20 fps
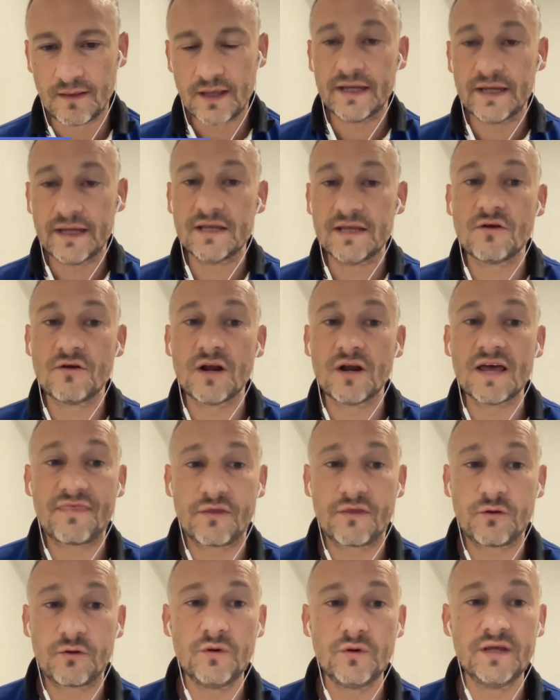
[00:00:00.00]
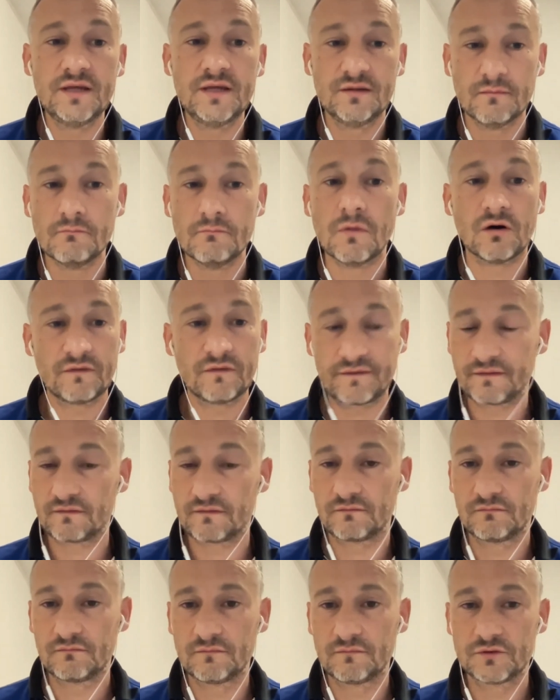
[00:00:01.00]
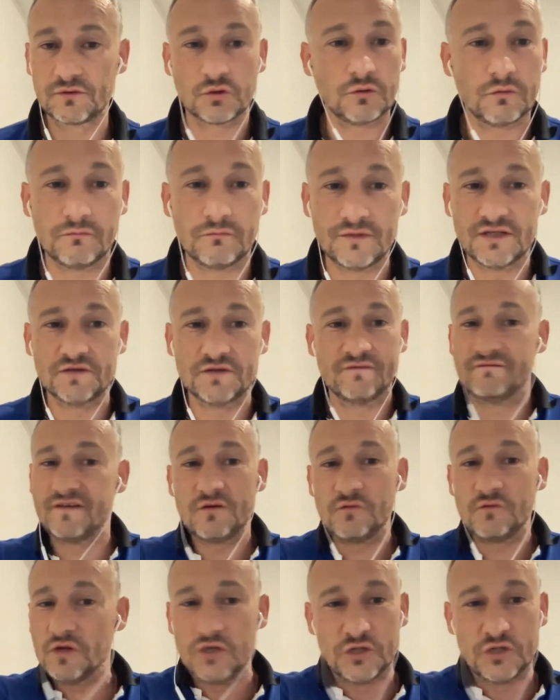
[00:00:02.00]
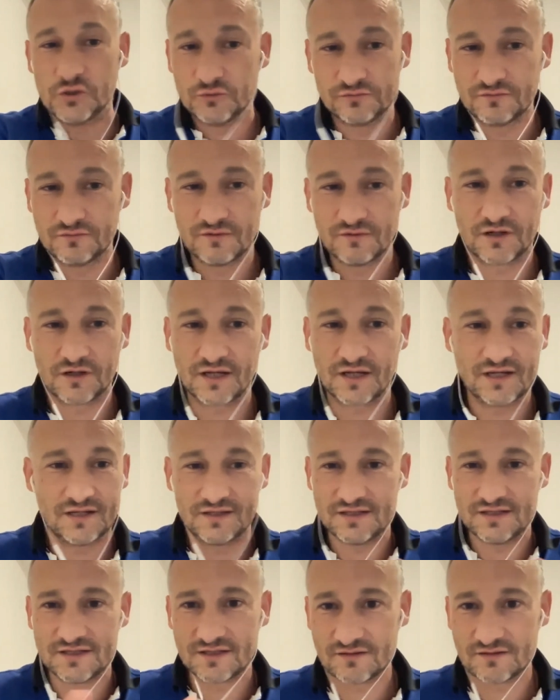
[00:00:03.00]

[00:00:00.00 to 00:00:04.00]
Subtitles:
in the last 3 months, so it's very new. Okay, is